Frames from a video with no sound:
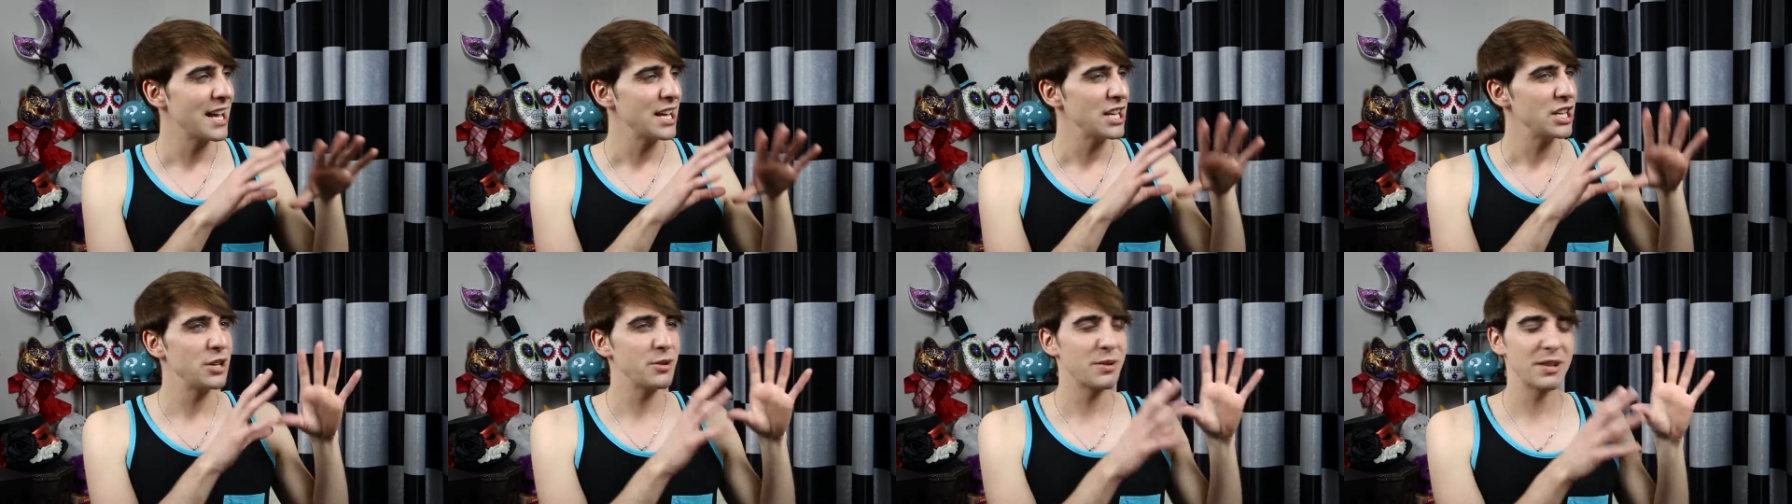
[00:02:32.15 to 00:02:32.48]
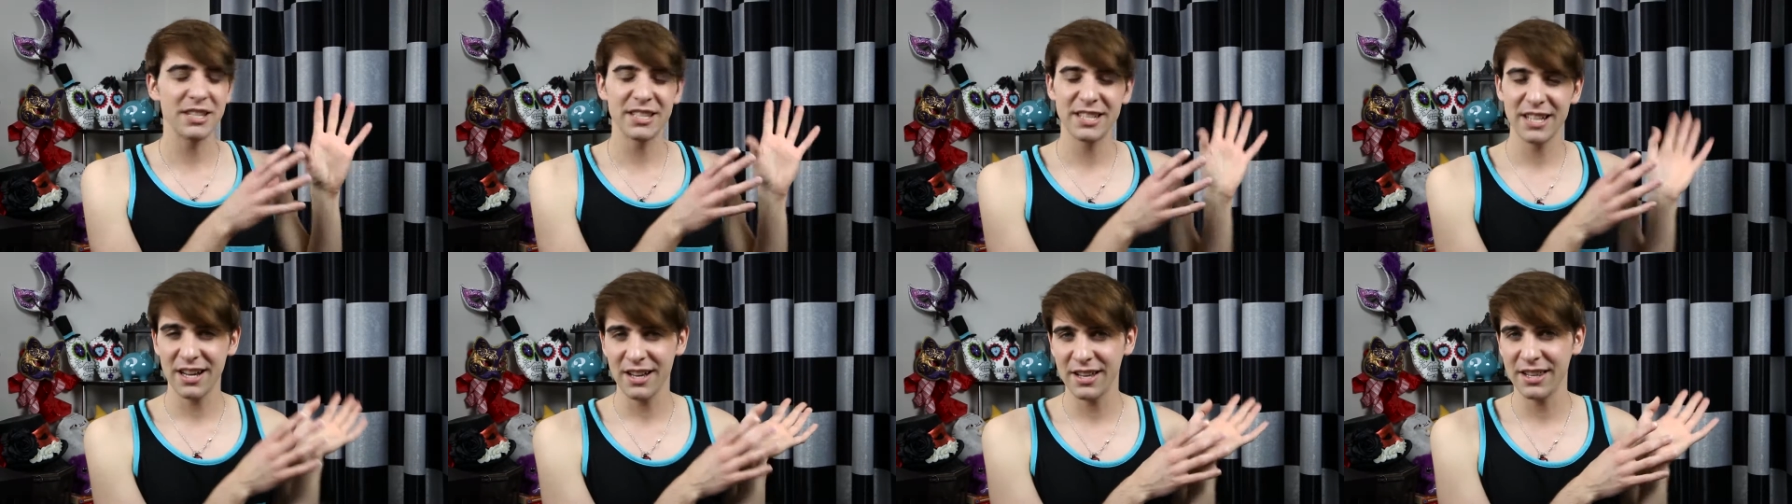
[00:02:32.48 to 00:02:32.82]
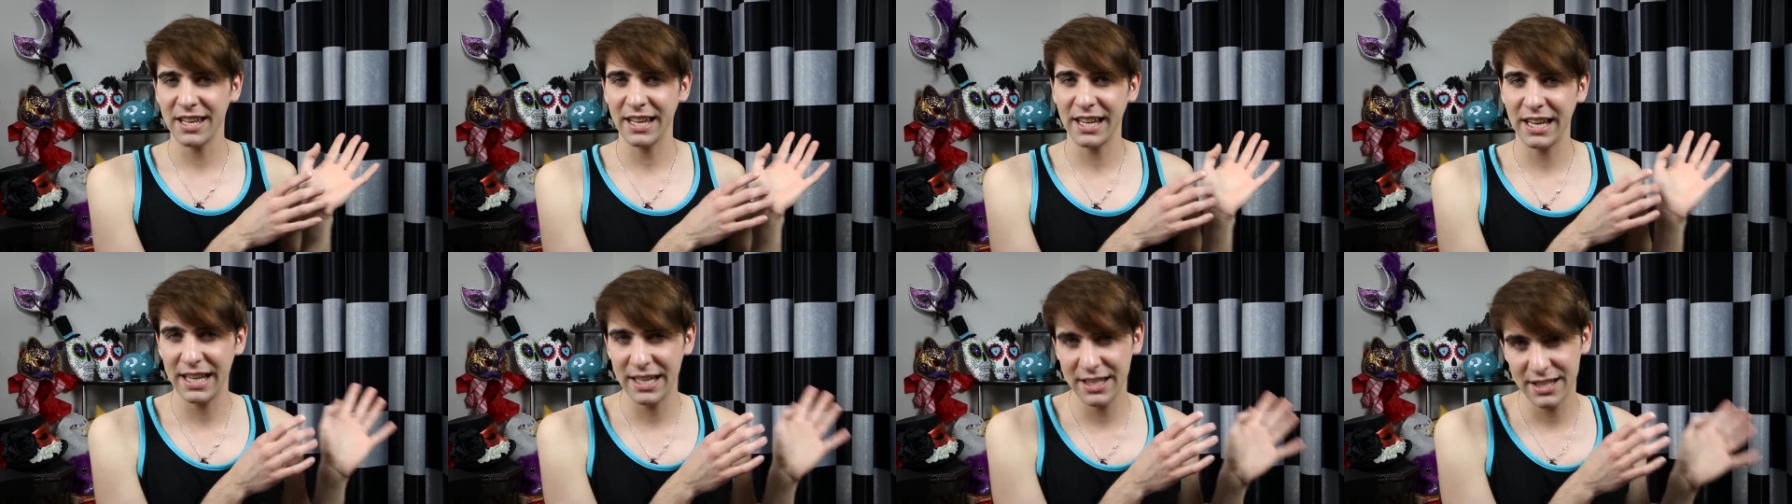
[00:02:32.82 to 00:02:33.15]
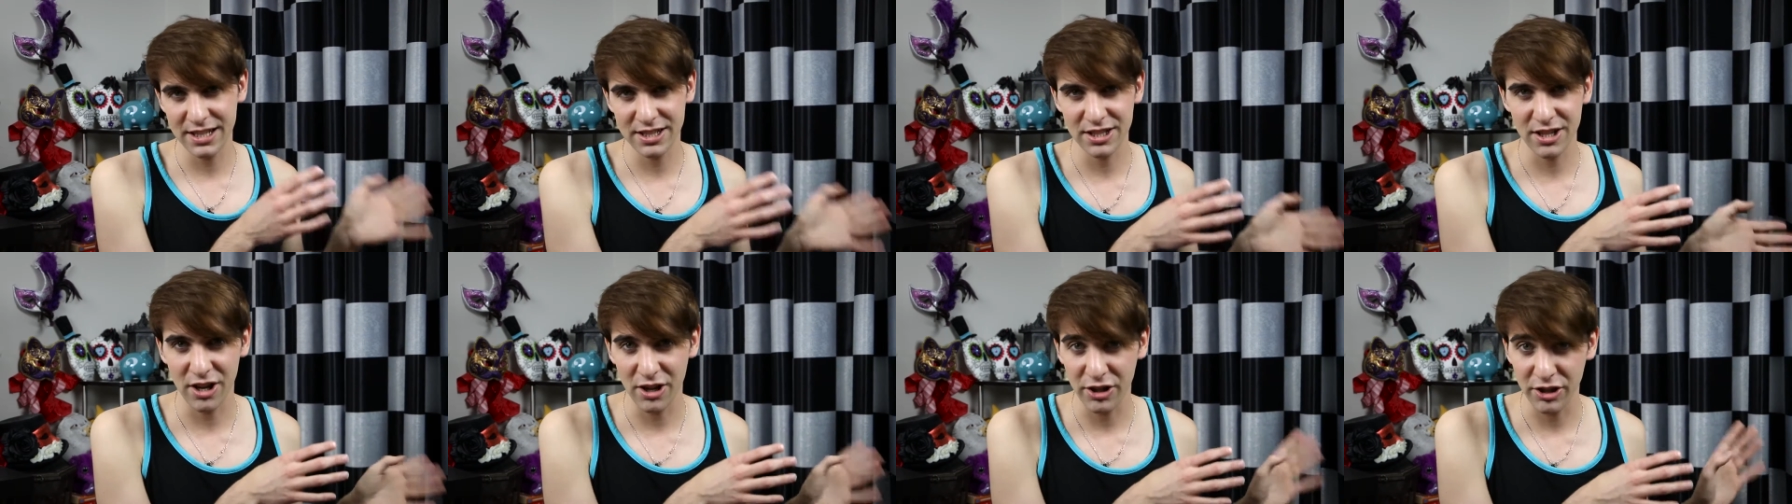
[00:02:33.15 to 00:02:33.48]
you can tell that he
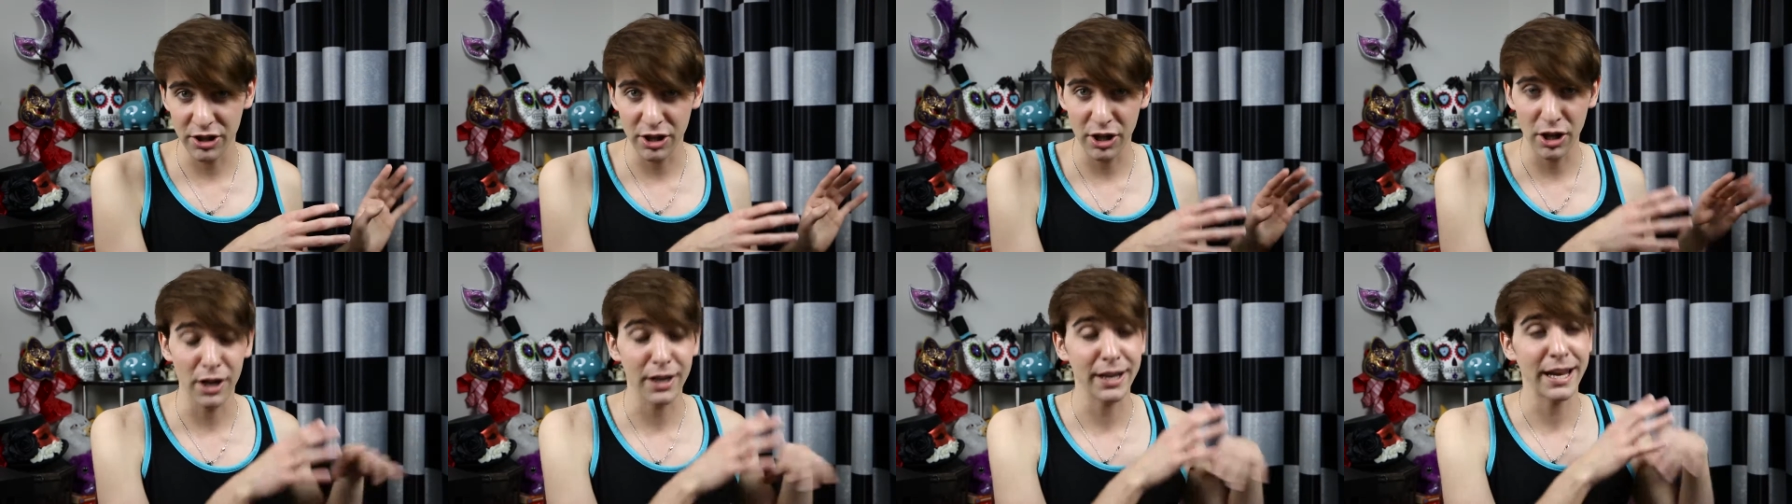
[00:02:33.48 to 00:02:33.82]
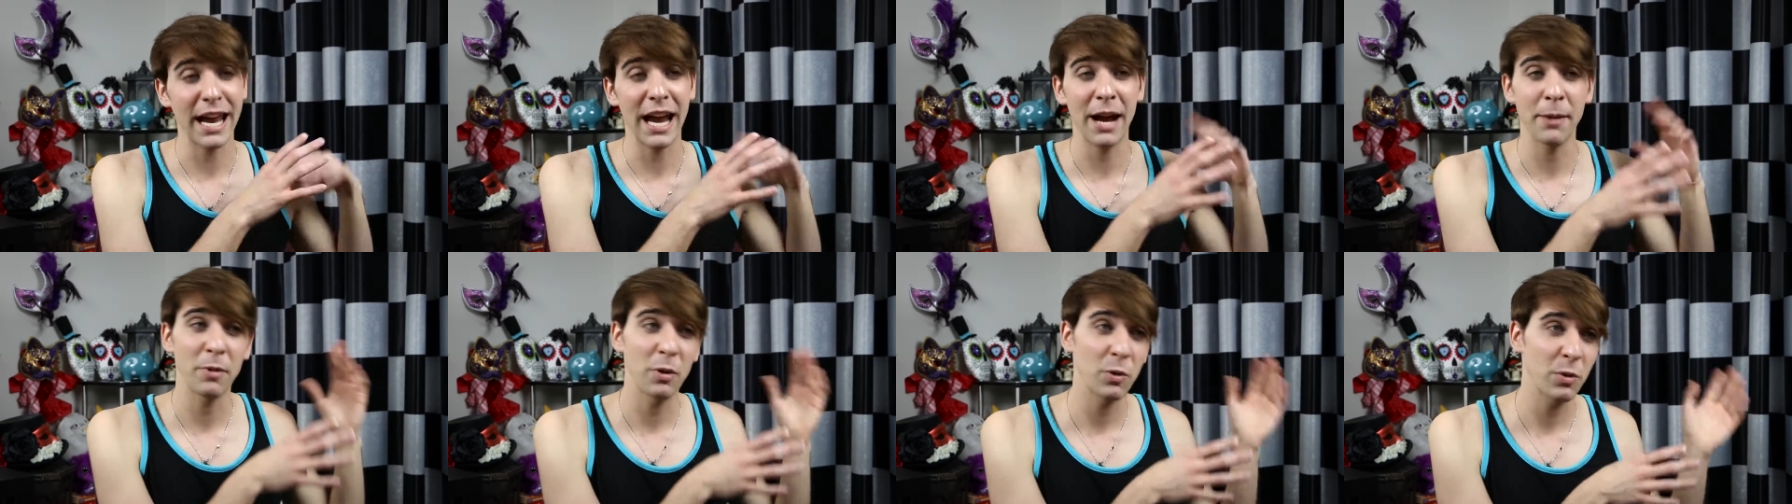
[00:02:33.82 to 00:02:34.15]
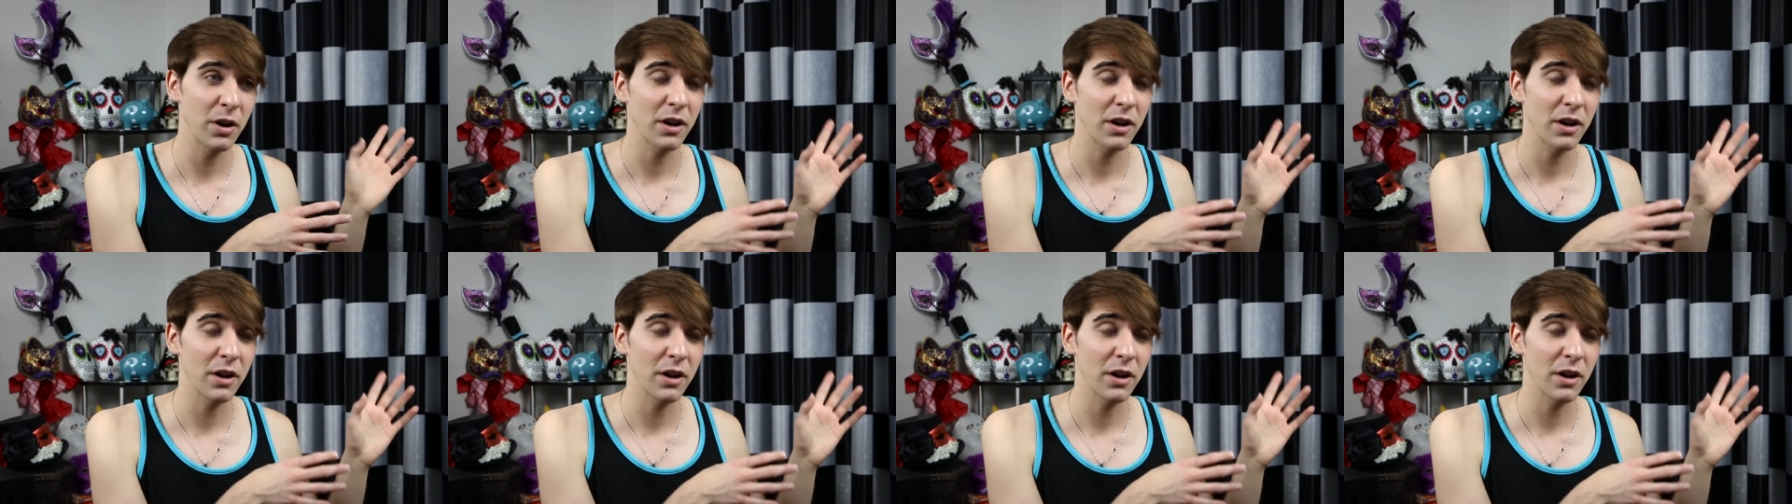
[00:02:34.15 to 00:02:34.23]
does all the camera